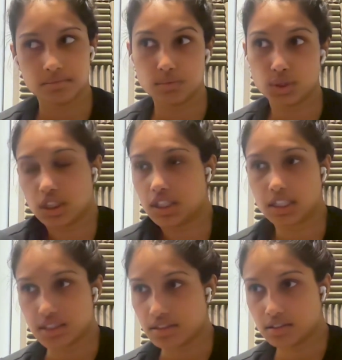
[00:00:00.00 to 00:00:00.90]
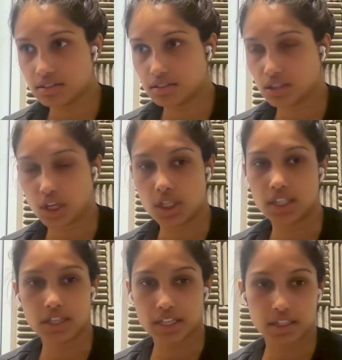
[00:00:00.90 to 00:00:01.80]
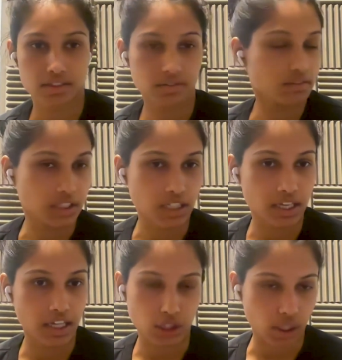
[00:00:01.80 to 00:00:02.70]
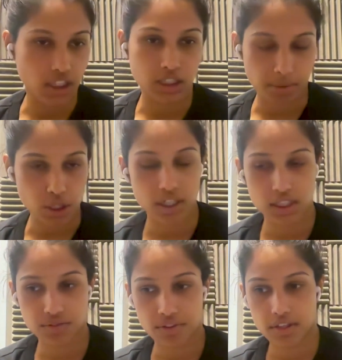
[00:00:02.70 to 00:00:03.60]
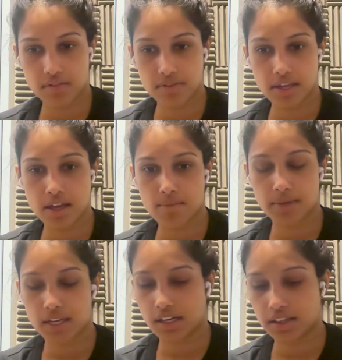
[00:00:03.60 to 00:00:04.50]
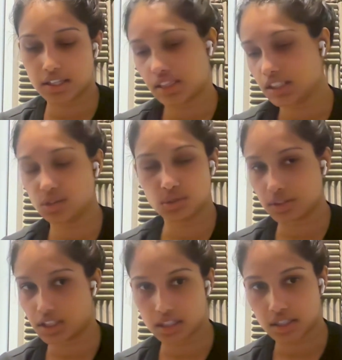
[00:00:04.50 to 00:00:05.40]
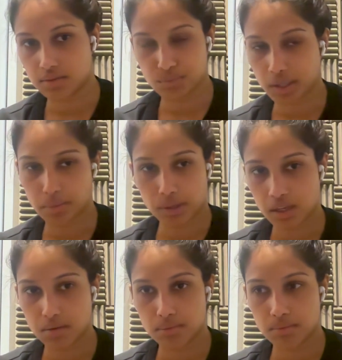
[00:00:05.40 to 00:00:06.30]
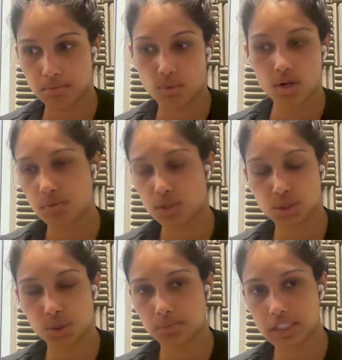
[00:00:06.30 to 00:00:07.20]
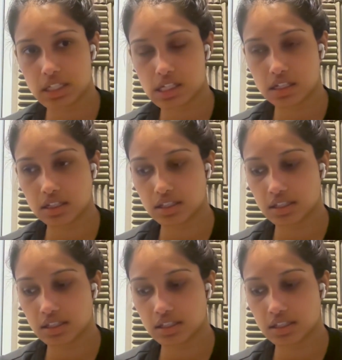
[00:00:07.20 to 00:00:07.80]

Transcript: certain current, like, ZK circuits specialized for the EVM. And I think that's only going to, like, become more and more true, basically.